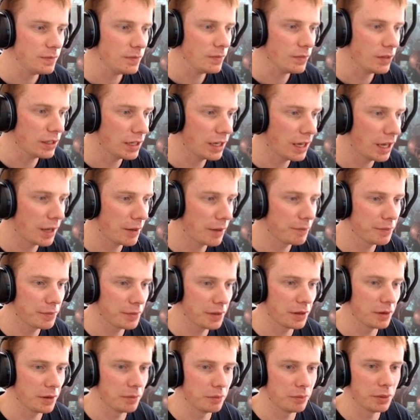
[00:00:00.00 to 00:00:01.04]

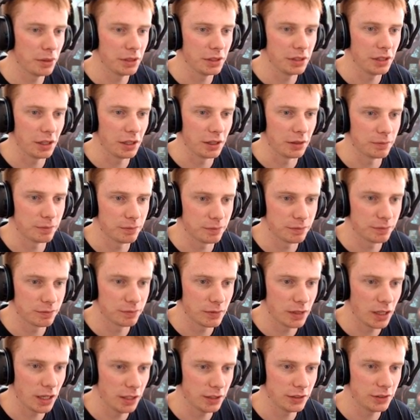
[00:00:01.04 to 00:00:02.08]
But yeah,
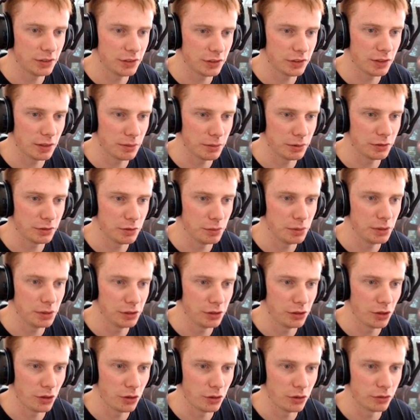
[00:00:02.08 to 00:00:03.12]
it's just something to be a
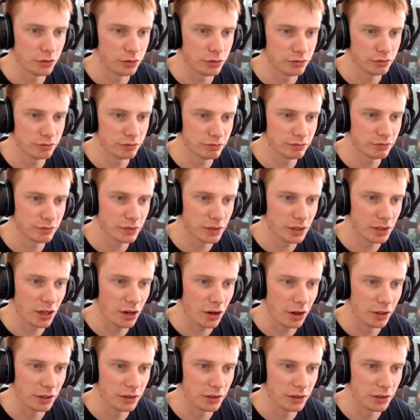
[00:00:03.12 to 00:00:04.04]
note of. All right,